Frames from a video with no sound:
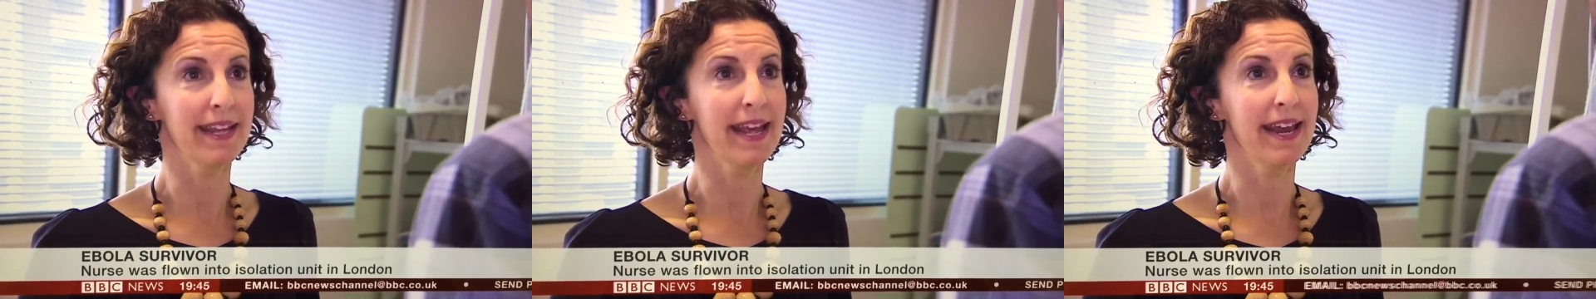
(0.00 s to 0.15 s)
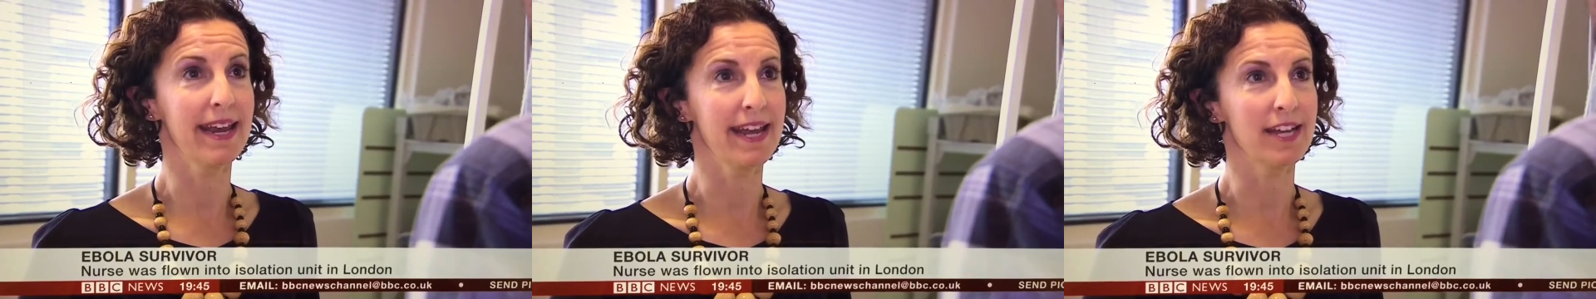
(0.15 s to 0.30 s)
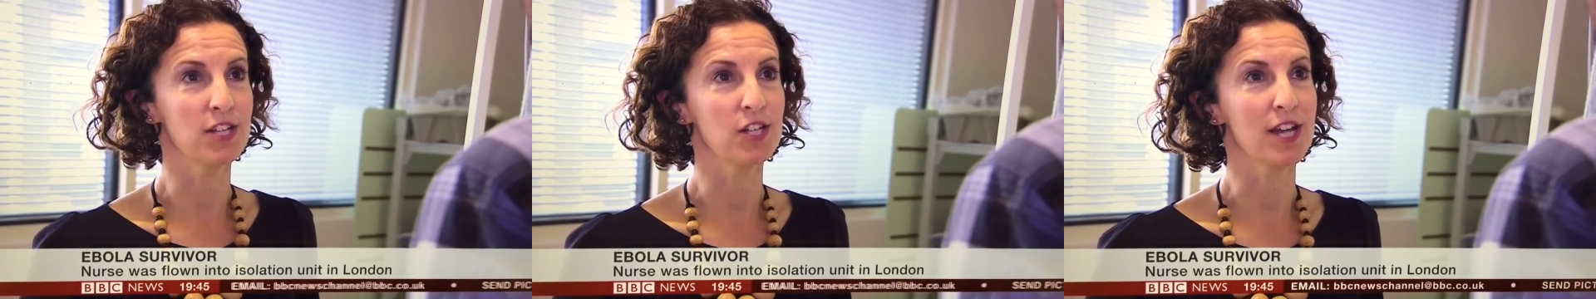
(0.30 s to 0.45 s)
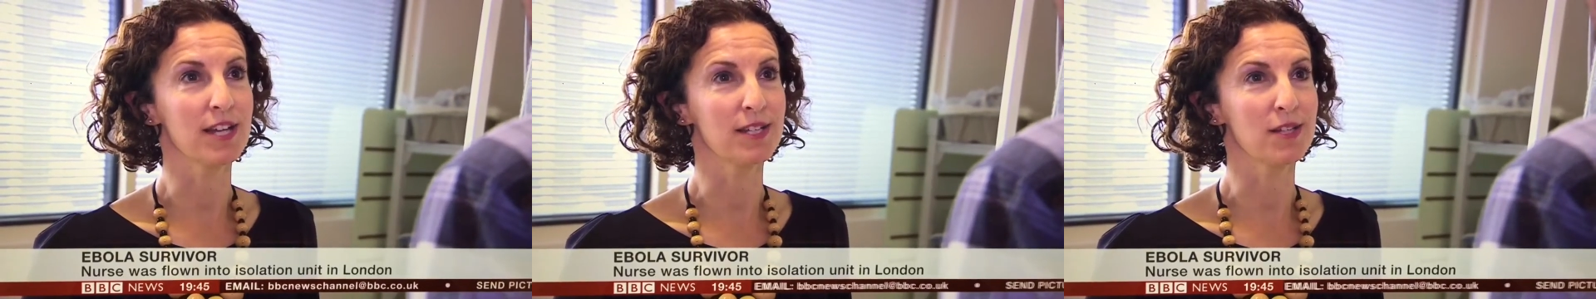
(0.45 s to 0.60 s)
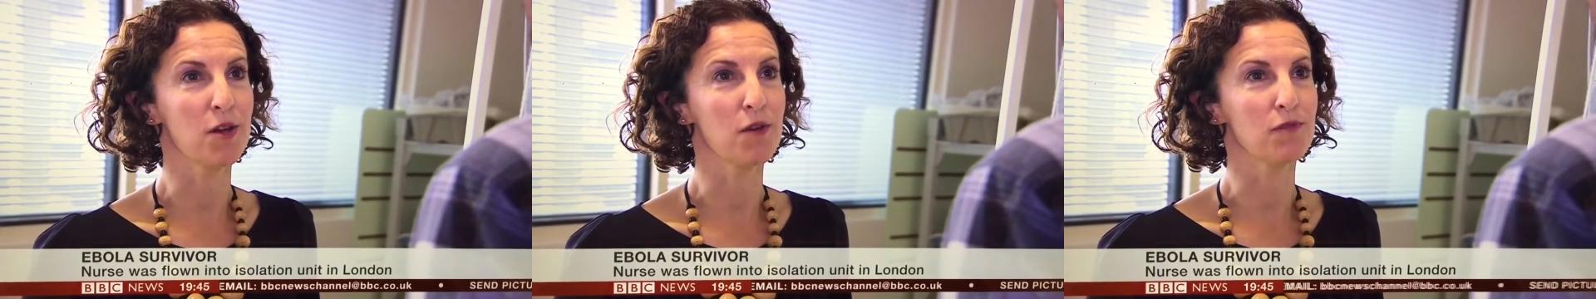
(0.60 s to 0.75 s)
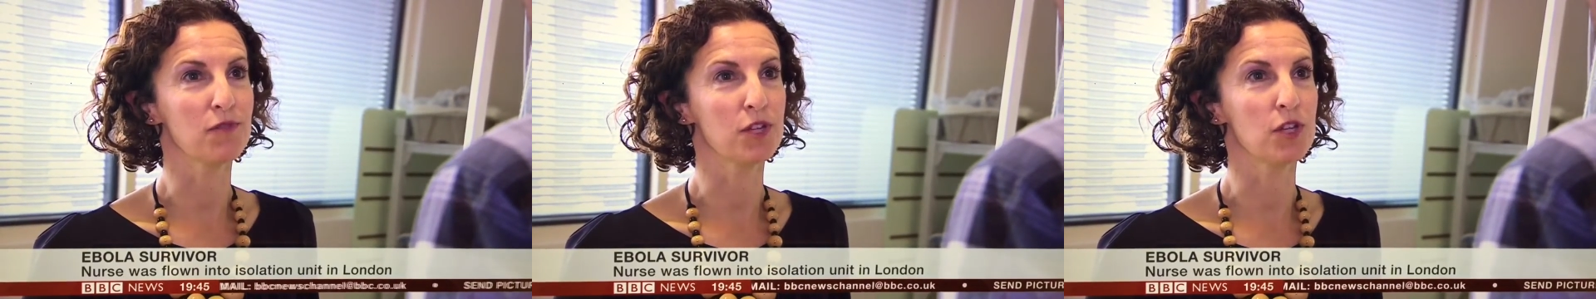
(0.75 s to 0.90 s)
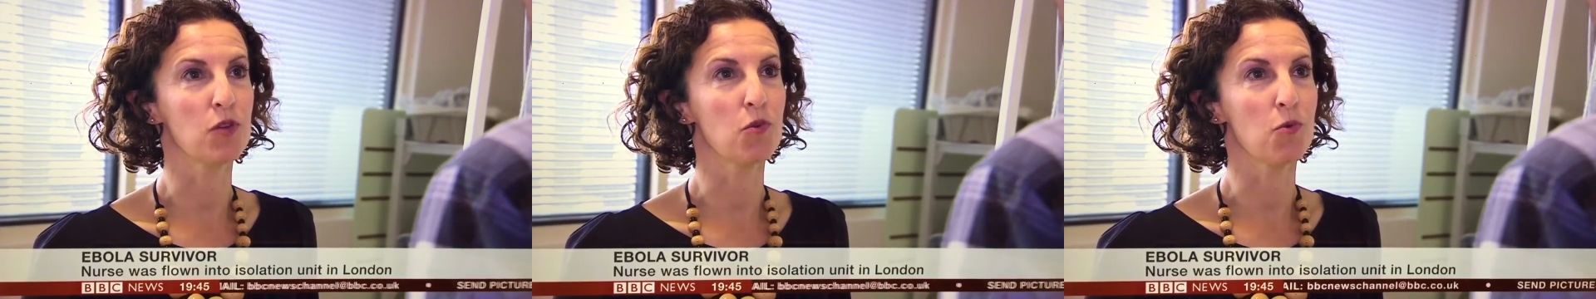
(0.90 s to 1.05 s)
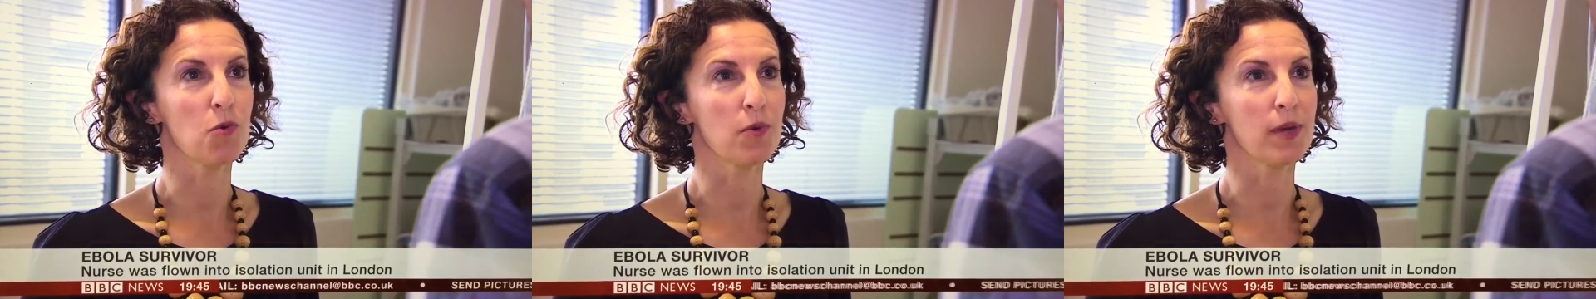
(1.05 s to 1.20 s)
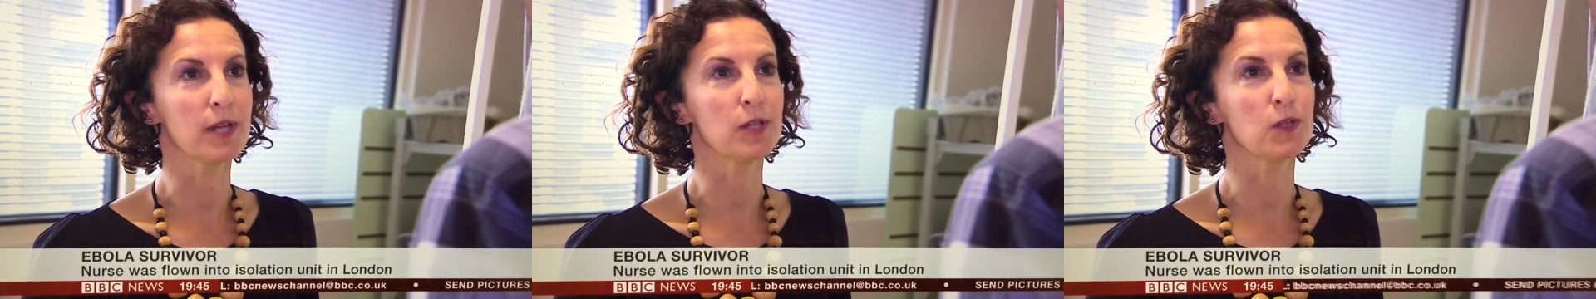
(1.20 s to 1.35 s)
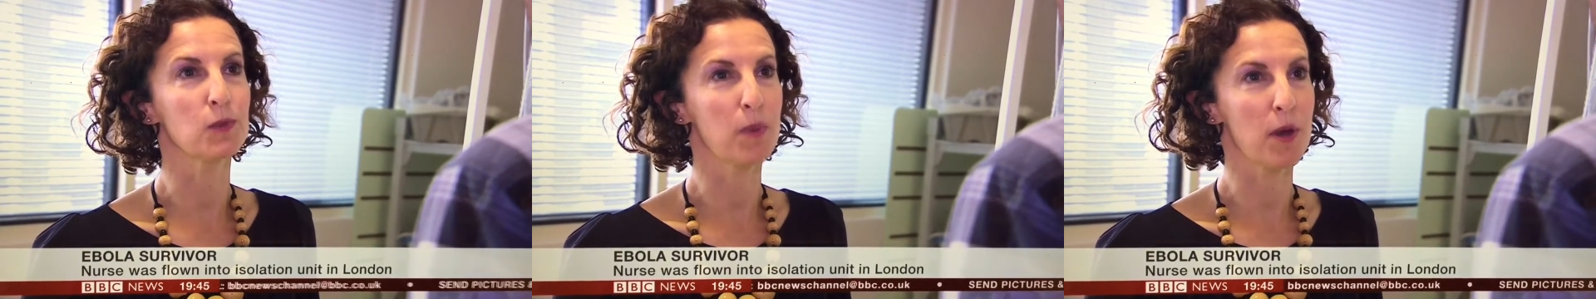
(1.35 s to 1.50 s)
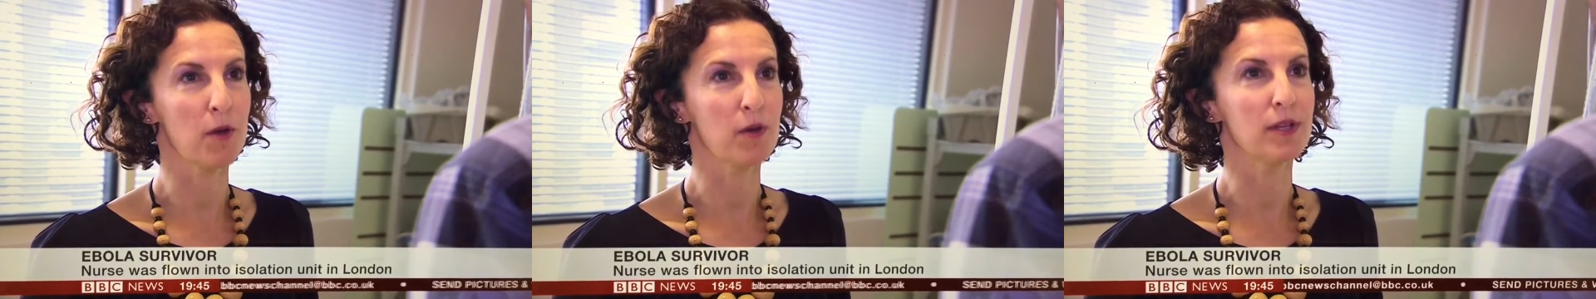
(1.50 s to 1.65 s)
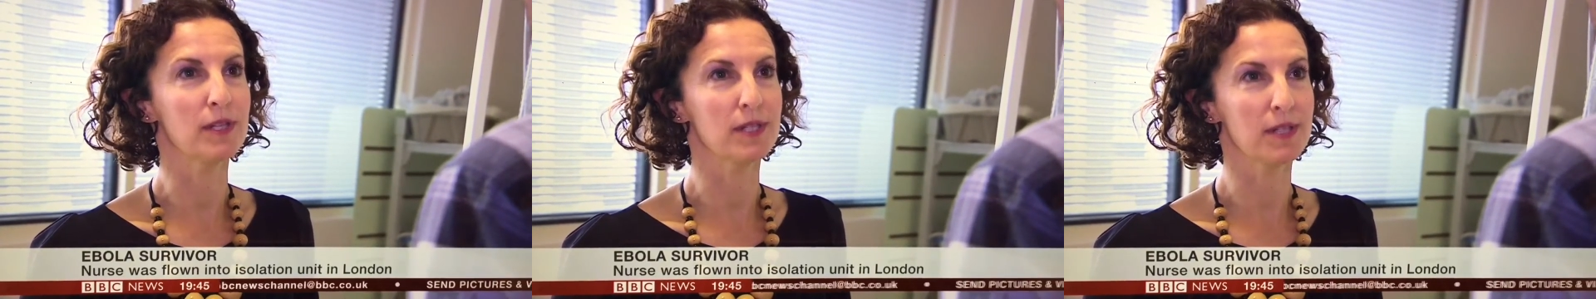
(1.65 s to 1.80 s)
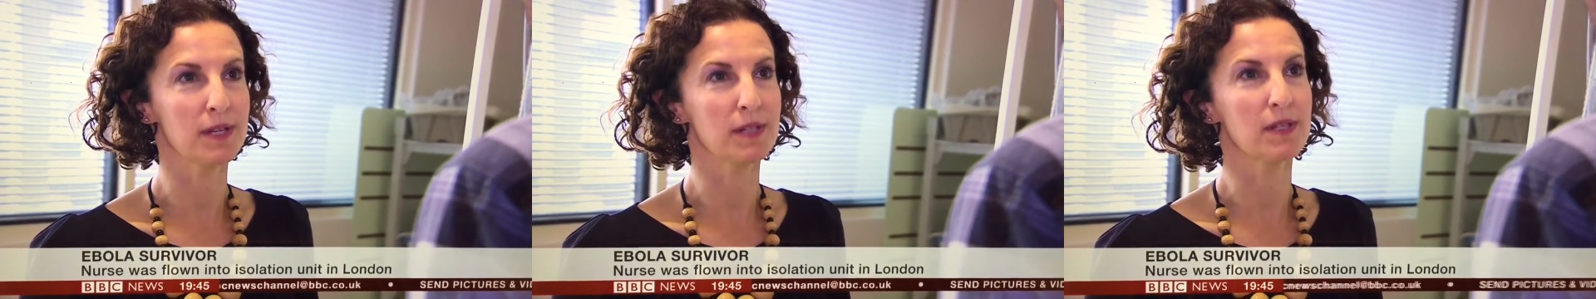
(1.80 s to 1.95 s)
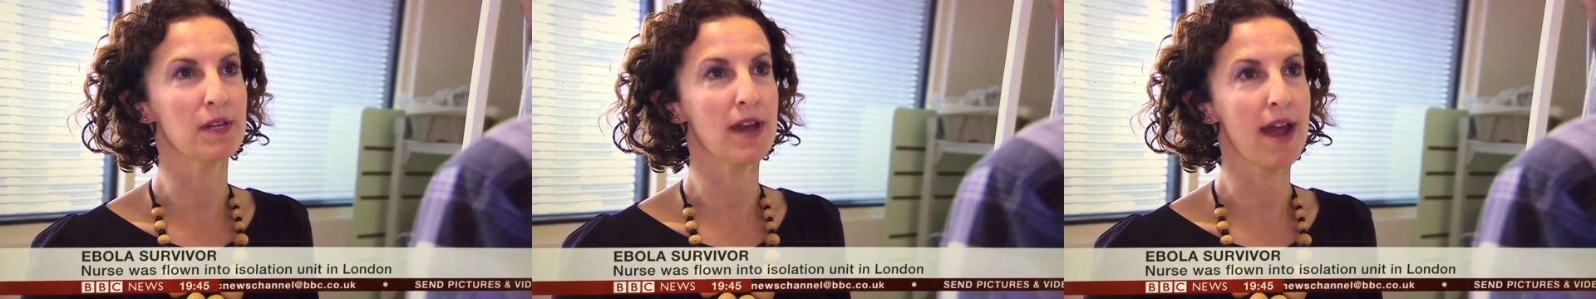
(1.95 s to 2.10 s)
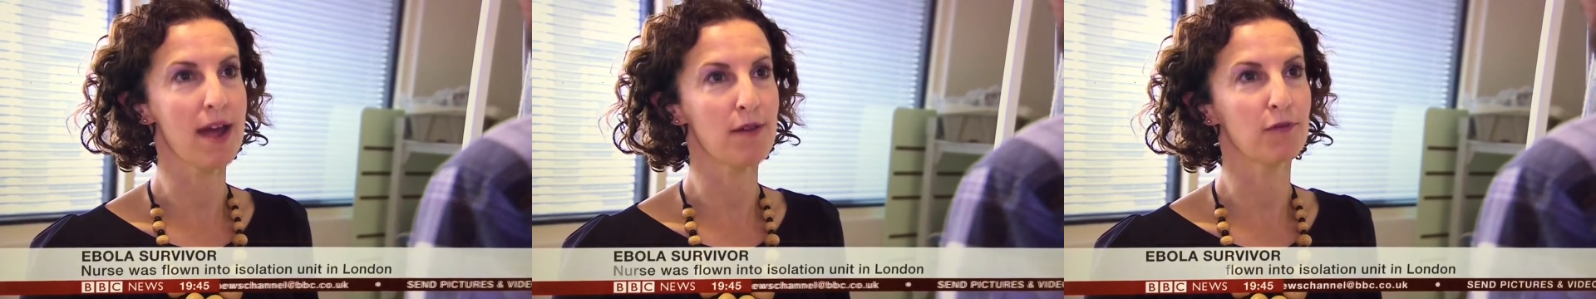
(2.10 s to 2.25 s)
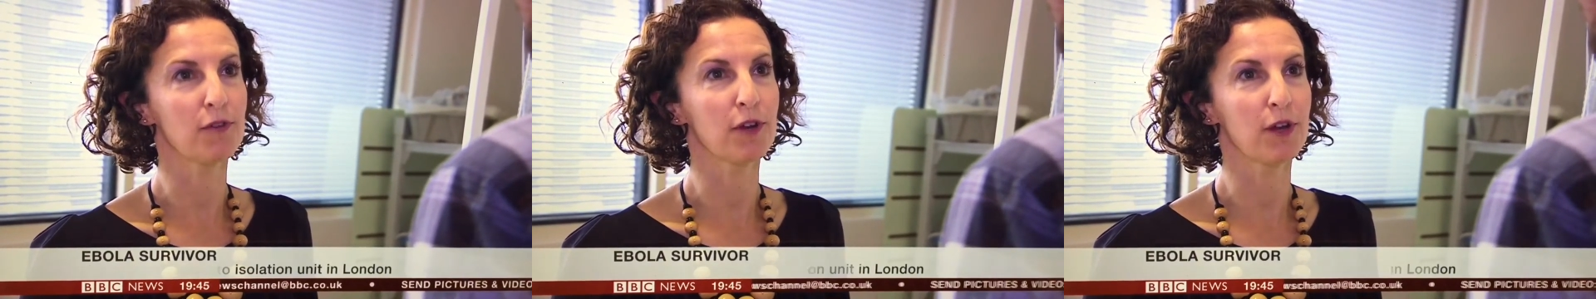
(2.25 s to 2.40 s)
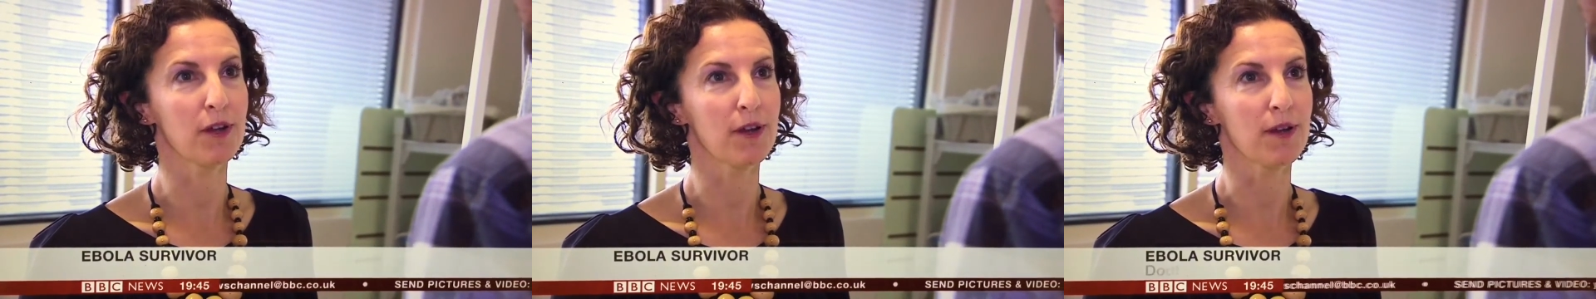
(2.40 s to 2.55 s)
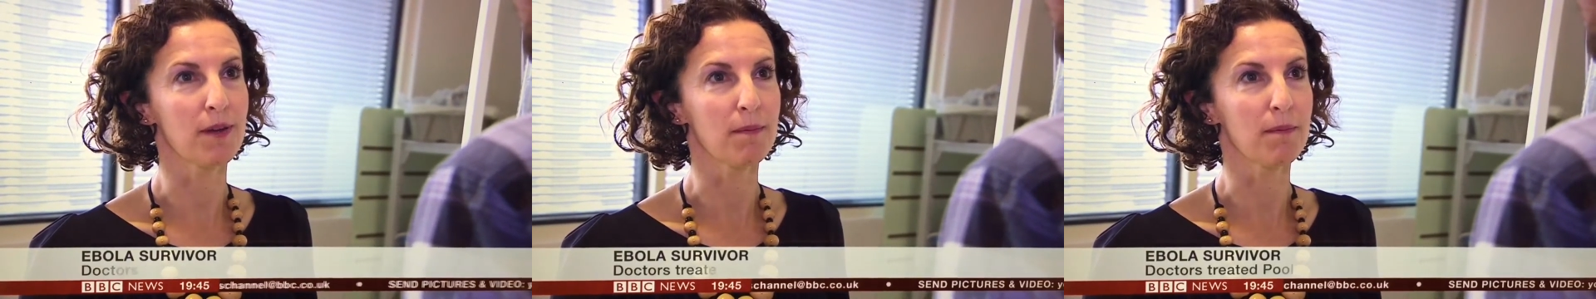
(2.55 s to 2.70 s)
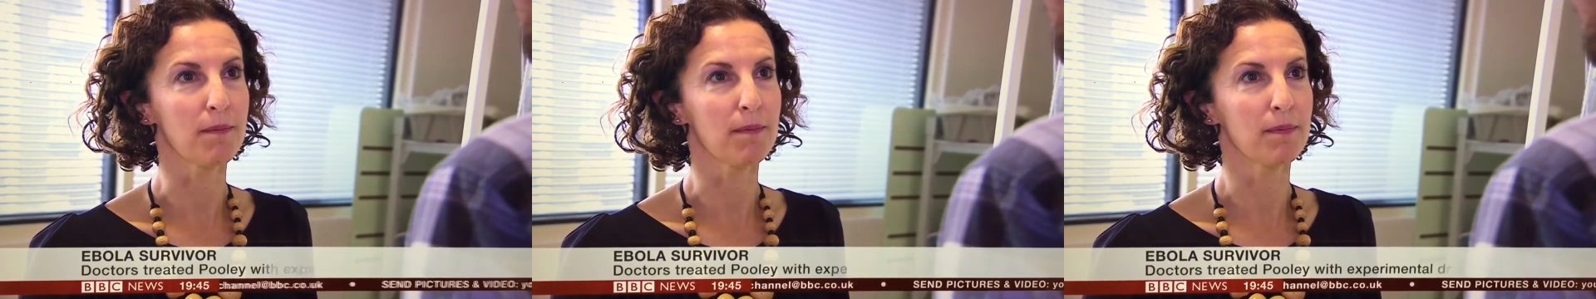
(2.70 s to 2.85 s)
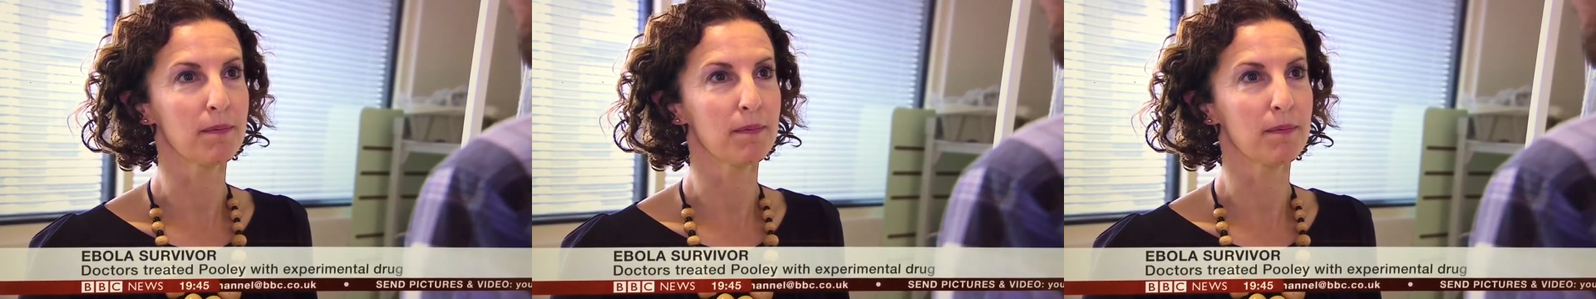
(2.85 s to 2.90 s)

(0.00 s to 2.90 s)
NHS after your experiences in Africa?